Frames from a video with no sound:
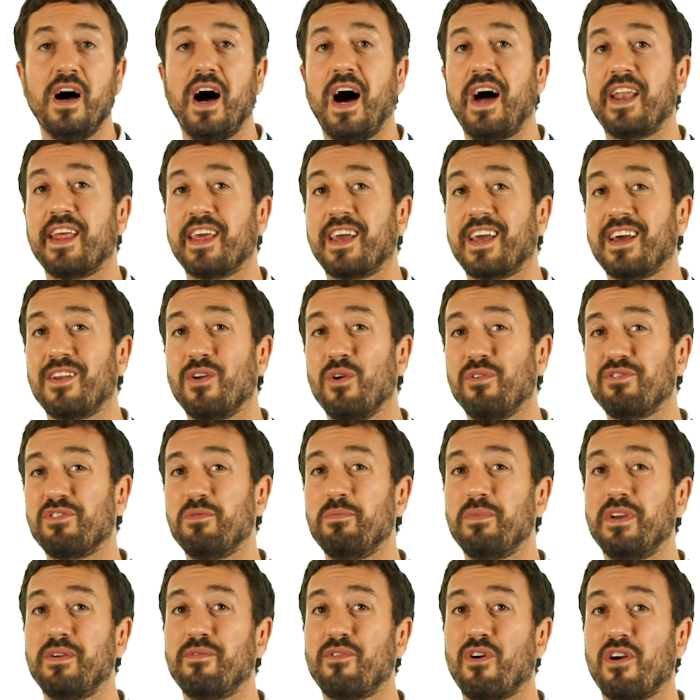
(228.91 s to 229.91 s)
and it can
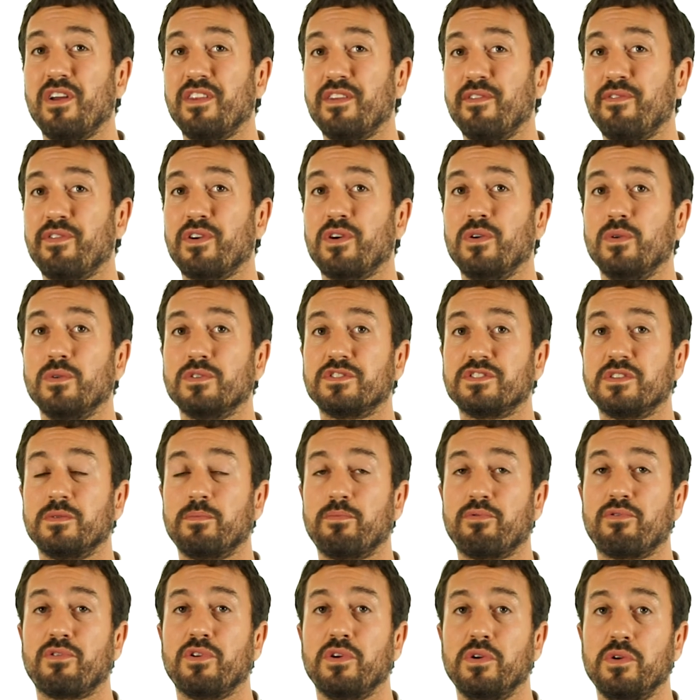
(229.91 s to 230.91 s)
often be very difficult to
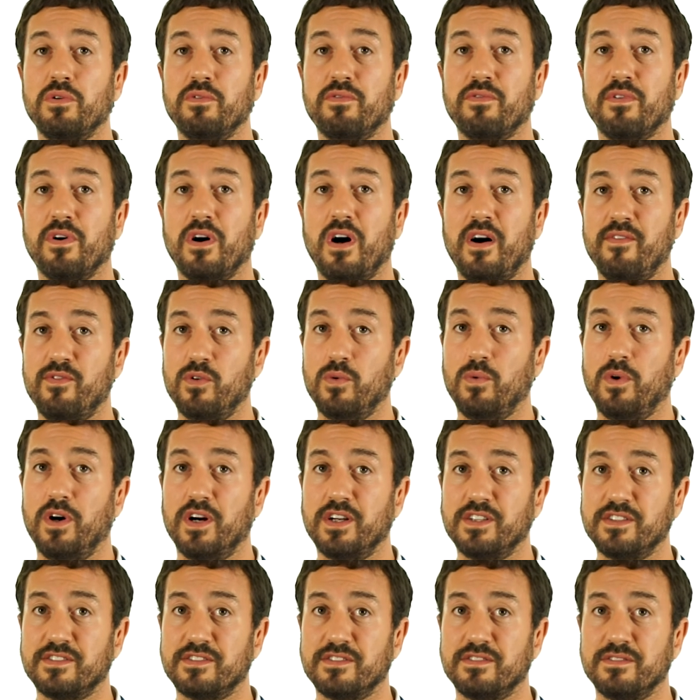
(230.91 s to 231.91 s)
prove
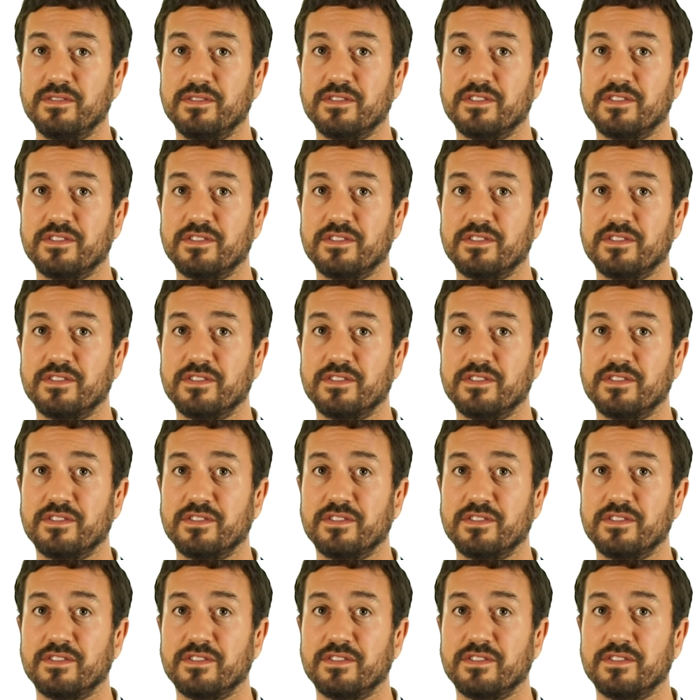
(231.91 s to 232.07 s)
otherwise.